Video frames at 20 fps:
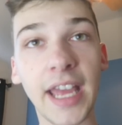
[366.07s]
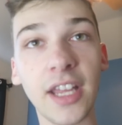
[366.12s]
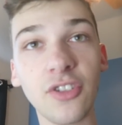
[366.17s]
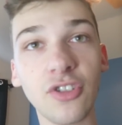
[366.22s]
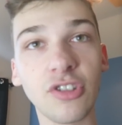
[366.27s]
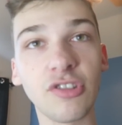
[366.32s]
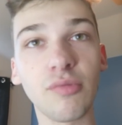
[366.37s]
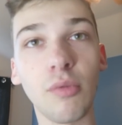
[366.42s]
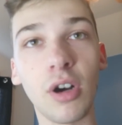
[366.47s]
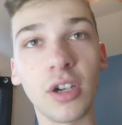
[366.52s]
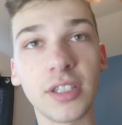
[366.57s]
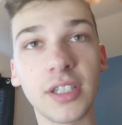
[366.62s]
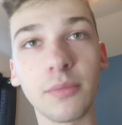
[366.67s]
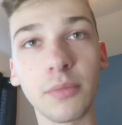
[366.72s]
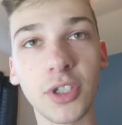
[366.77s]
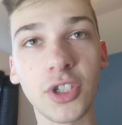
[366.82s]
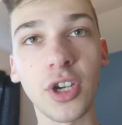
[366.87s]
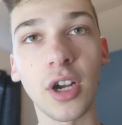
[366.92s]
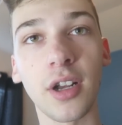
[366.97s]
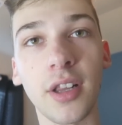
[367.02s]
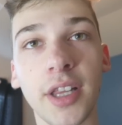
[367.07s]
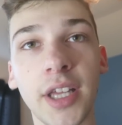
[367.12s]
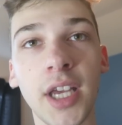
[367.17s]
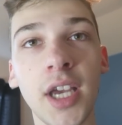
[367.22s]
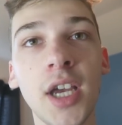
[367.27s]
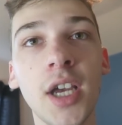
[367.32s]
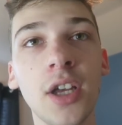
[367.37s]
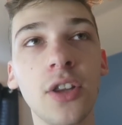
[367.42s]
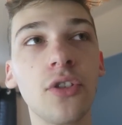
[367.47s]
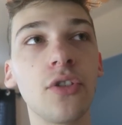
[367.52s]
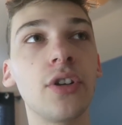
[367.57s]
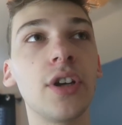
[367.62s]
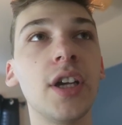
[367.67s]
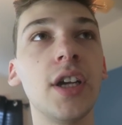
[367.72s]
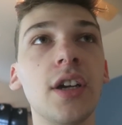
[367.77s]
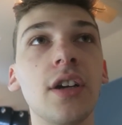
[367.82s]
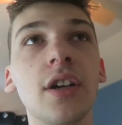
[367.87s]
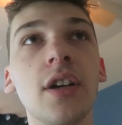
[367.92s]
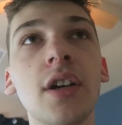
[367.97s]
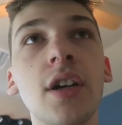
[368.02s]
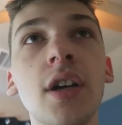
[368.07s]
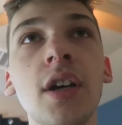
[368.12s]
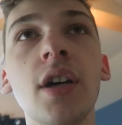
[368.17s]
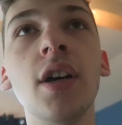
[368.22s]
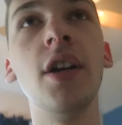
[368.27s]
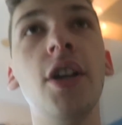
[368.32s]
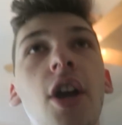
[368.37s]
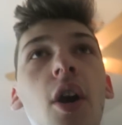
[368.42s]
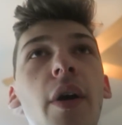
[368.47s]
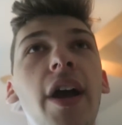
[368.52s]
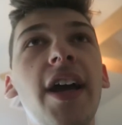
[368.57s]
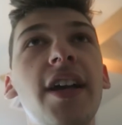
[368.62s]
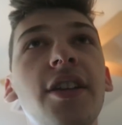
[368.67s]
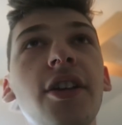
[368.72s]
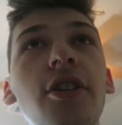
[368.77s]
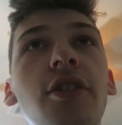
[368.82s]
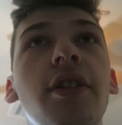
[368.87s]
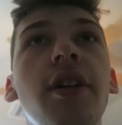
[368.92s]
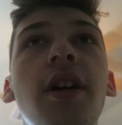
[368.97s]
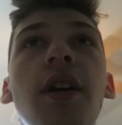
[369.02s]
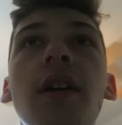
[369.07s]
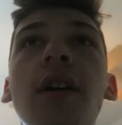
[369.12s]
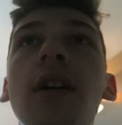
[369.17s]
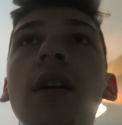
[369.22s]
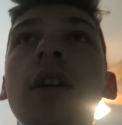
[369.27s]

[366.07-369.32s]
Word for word: ant just walked in with Charlie. They're here. Yo, ant dude.